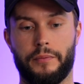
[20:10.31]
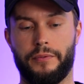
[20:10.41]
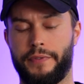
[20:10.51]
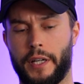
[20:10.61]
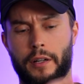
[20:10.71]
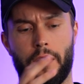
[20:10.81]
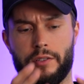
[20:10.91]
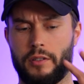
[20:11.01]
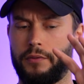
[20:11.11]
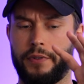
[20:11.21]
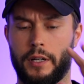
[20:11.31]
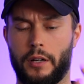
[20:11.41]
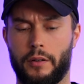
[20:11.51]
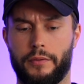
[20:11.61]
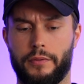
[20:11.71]
figure out figured
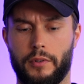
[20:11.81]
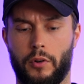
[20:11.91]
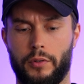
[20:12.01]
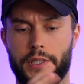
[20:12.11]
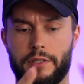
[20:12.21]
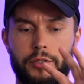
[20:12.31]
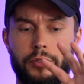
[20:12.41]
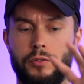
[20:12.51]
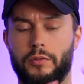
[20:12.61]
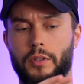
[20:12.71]
out all these new